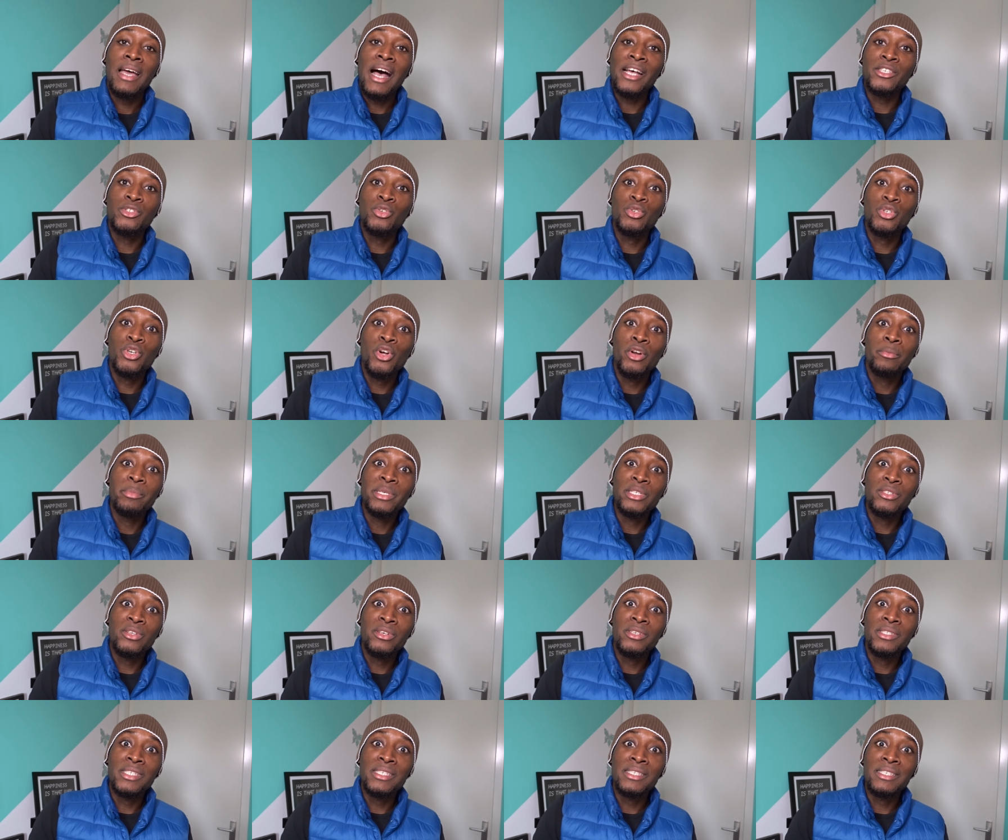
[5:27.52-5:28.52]
As usual,
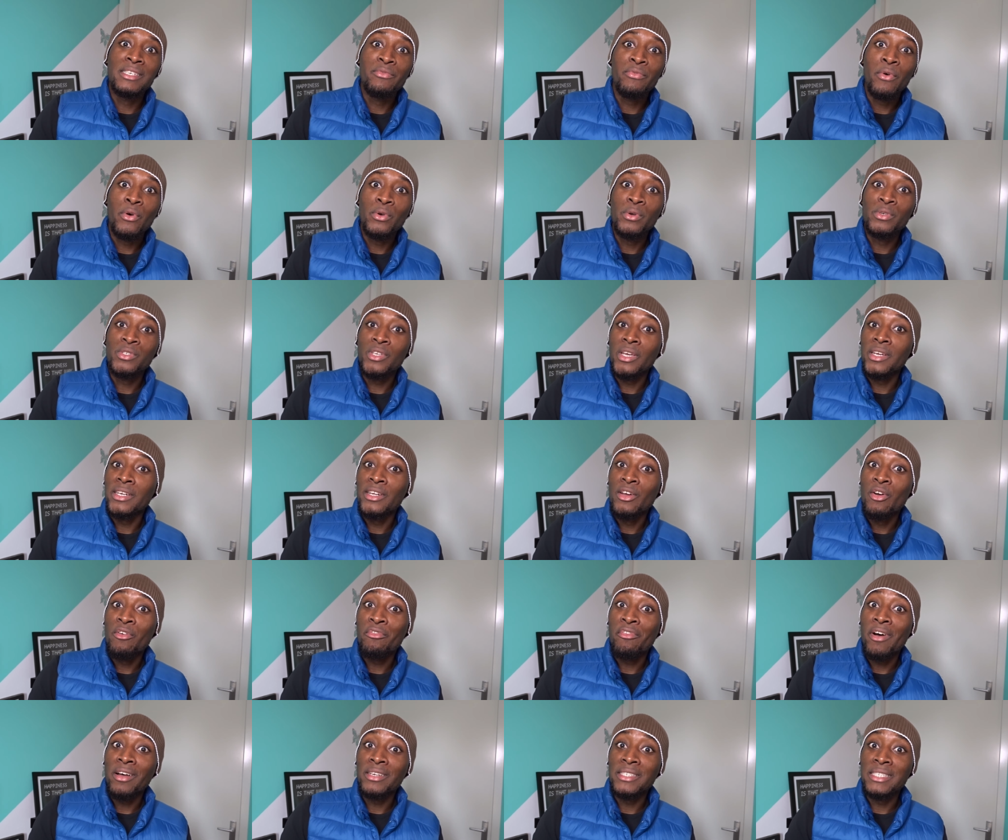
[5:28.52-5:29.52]
Mister A T C for
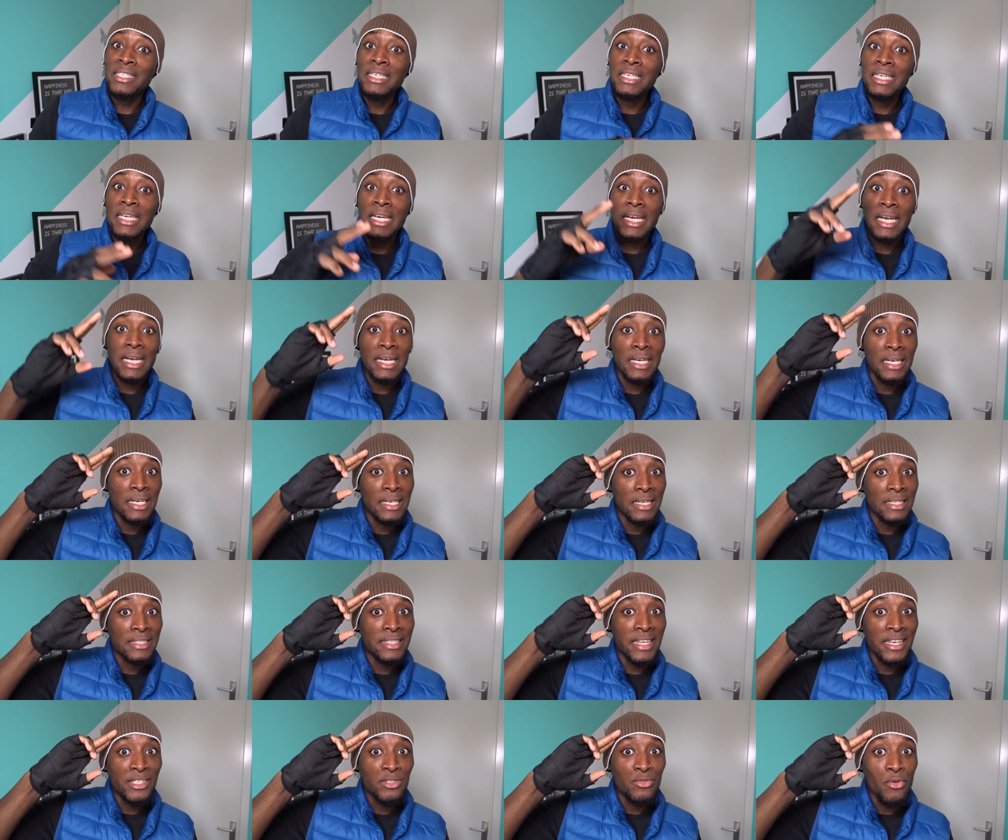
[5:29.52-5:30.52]
Nostalgia of Housing.
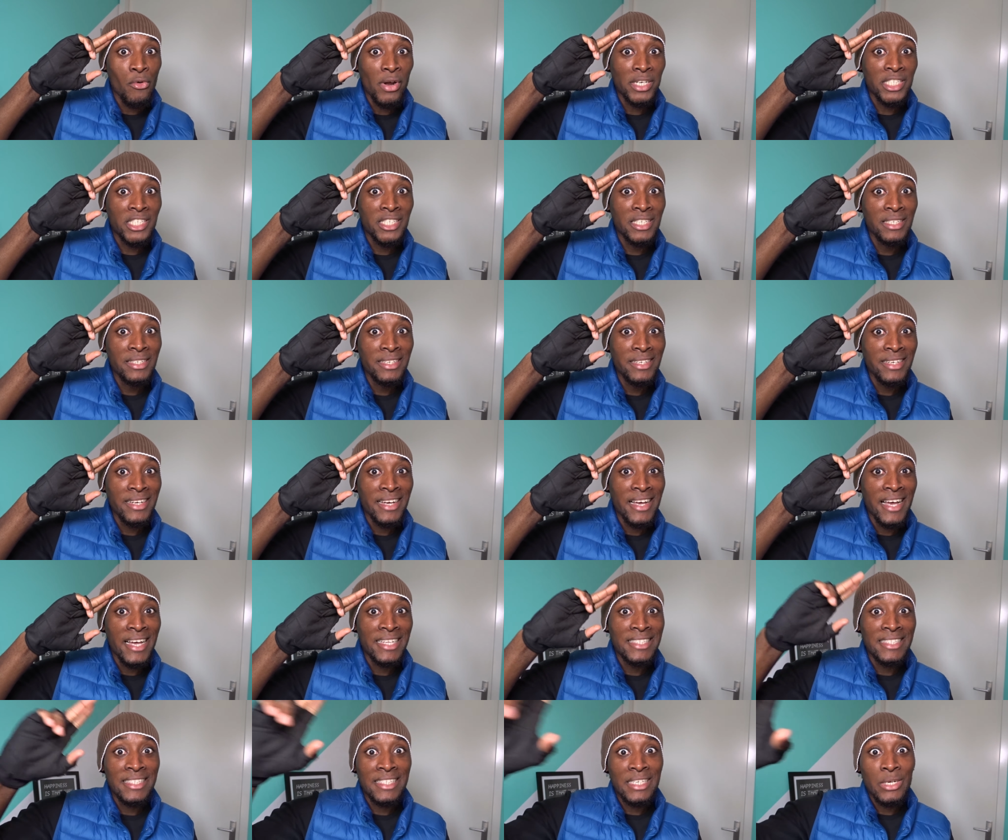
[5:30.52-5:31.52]
Thanks for watching
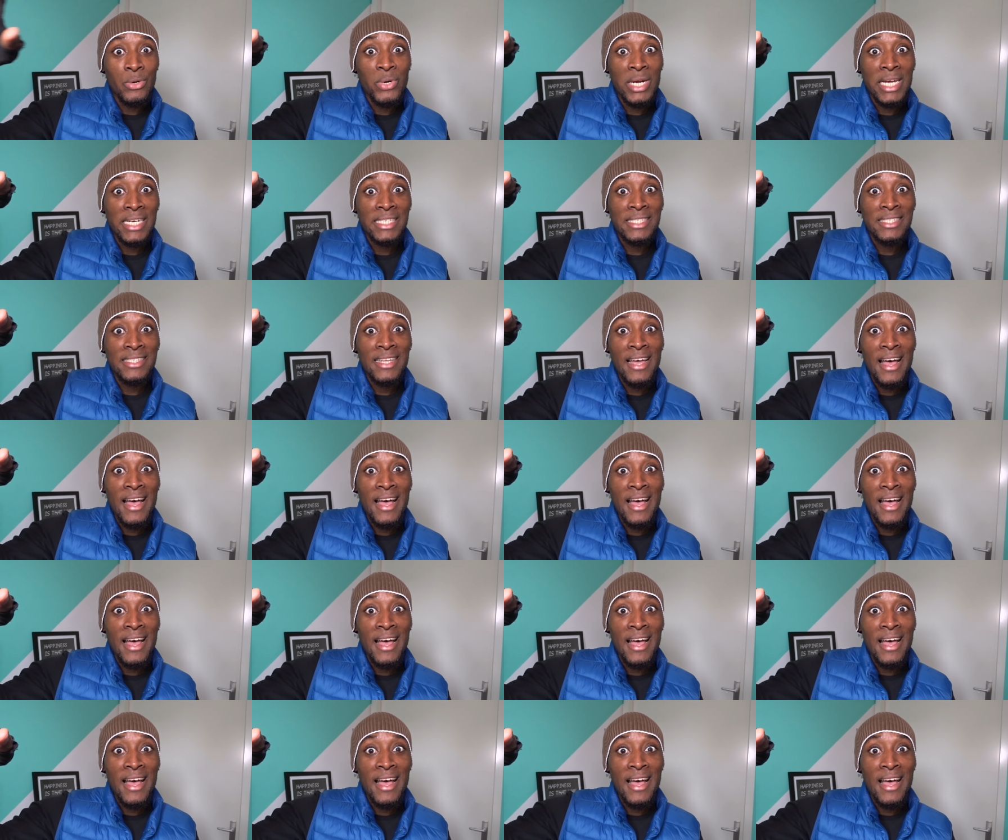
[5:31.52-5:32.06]
and see you next